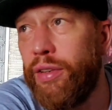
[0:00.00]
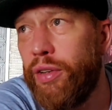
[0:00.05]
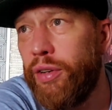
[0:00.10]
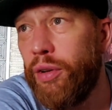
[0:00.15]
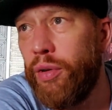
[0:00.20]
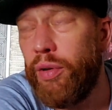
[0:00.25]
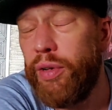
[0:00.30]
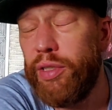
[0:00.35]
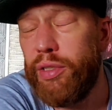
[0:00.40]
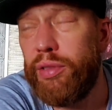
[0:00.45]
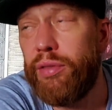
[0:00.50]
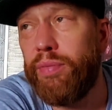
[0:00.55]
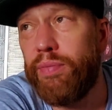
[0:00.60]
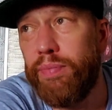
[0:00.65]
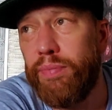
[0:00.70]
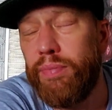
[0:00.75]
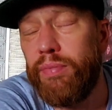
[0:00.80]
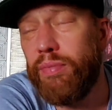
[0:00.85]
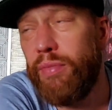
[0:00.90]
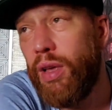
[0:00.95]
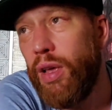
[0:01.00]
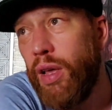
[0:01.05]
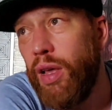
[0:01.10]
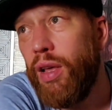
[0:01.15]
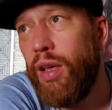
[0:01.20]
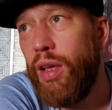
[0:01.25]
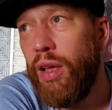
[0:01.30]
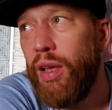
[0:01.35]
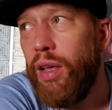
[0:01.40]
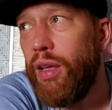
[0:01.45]
You know, he's
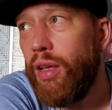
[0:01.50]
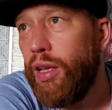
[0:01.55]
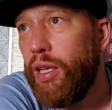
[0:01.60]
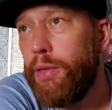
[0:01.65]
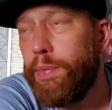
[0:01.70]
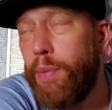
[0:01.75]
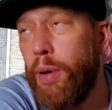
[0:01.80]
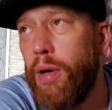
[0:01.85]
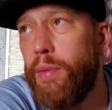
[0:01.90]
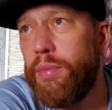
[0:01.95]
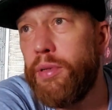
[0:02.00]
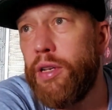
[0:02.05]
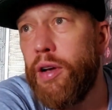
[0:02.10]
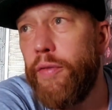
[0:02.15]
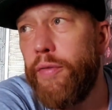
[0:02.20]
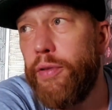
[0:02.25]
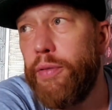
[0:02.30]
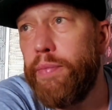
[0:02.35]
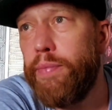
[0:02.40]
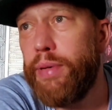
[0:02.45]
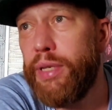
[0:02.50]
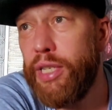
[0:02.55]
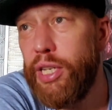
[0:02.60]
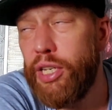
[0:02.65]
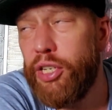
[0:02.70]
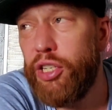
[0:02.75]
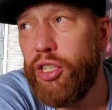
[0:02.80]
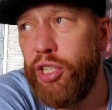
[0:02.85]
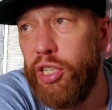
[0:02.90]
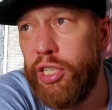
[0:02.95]
put himself in position.